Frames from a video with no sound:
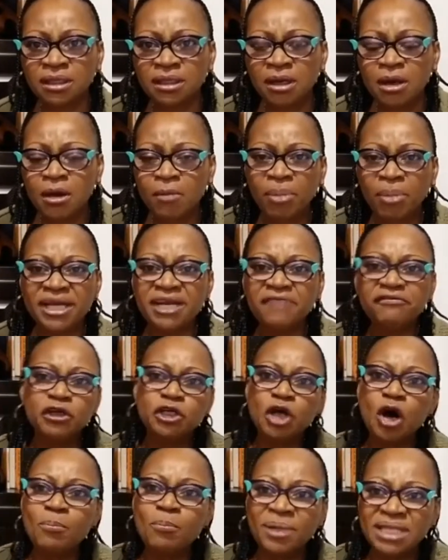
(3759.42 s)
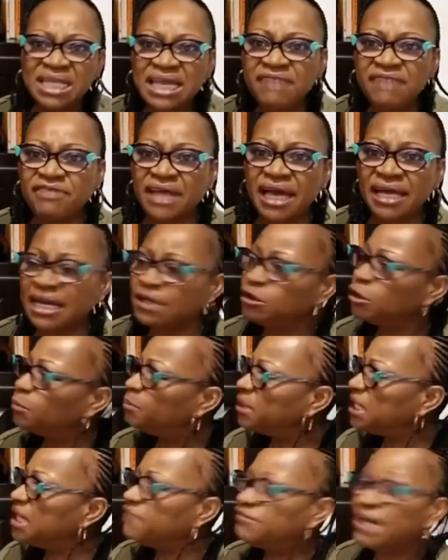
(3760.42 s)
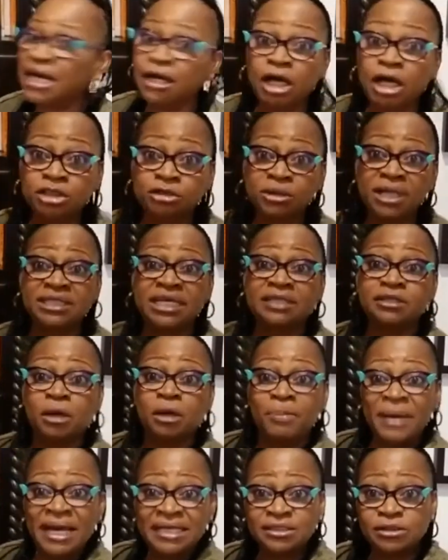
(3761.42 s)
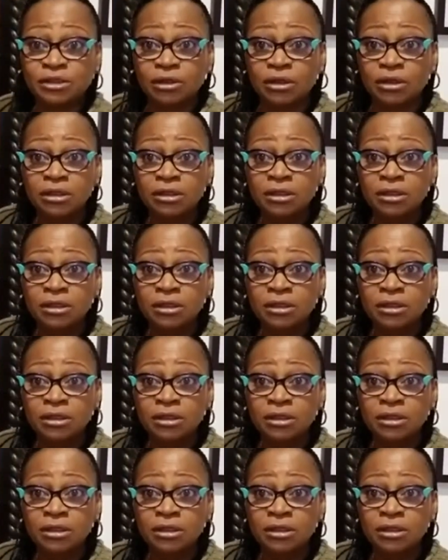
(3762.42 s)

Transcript: But if you don't believe that, and you believe that God created your pastor,